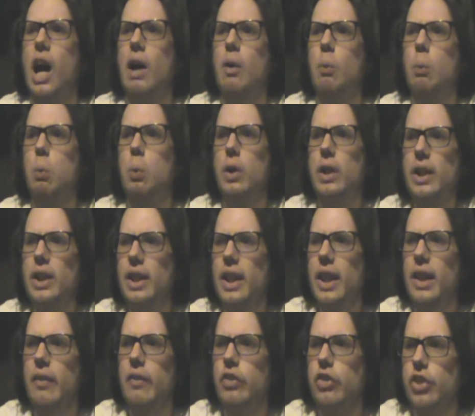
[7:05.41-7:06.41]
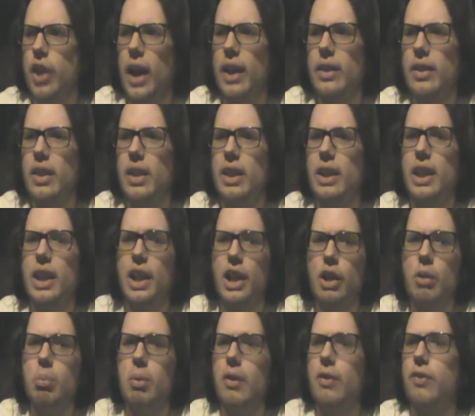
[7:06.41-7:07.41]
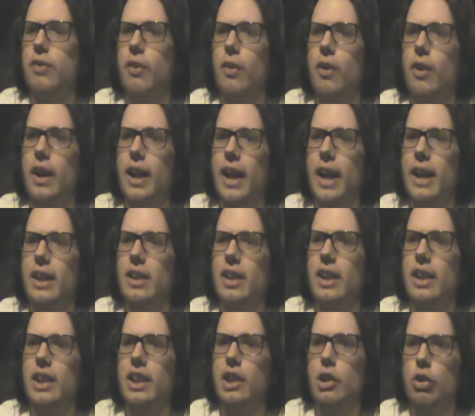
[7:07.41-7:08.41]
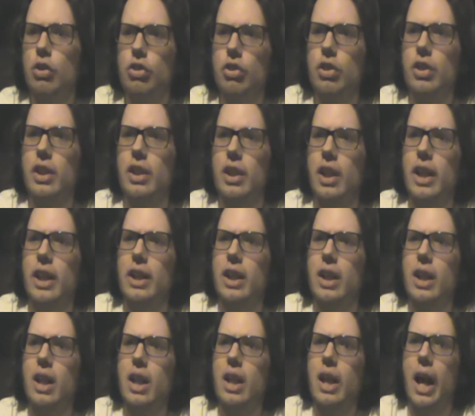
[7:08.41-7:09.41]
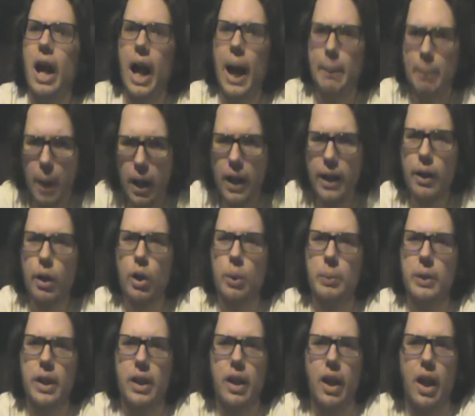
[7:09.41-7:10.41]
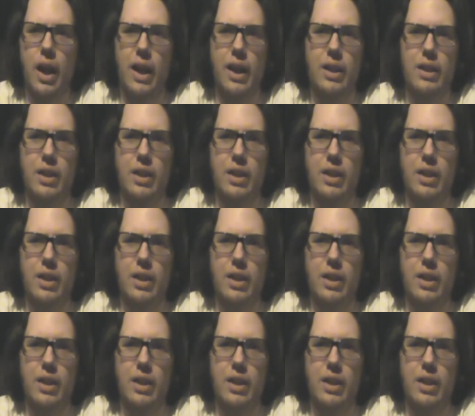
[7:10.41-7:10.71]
wouldn't they have checked the gear beforehand? Like, usually, like, I'm not an Army guy.